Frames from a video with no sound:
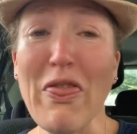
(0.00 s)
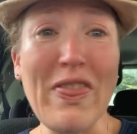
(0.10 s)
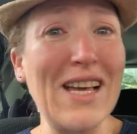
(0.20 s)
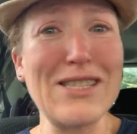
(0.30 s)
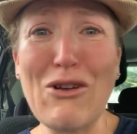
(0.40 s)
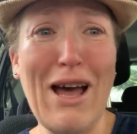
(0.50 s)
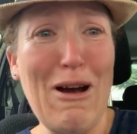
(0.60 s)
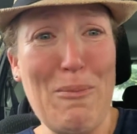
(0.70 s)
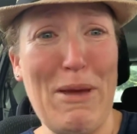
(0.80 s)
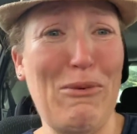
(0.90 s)
That's not
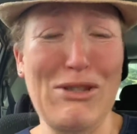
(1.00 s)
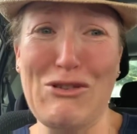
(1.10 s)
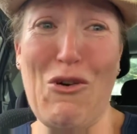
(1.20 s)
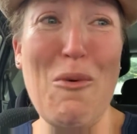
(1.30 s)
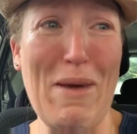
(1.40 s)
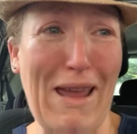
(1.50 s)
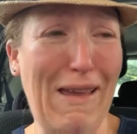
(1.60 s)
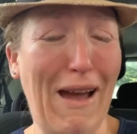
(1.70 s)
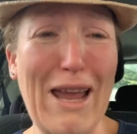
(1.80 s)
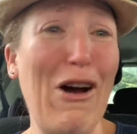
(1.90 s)
how people saw
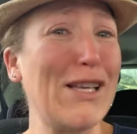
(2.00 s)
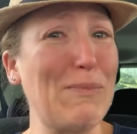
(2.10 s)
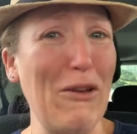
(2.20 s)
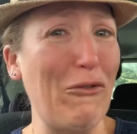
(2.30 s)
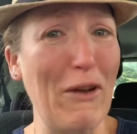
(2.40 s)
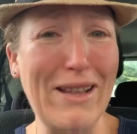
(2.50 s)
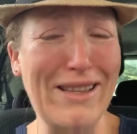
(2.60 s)
me. I asked my friend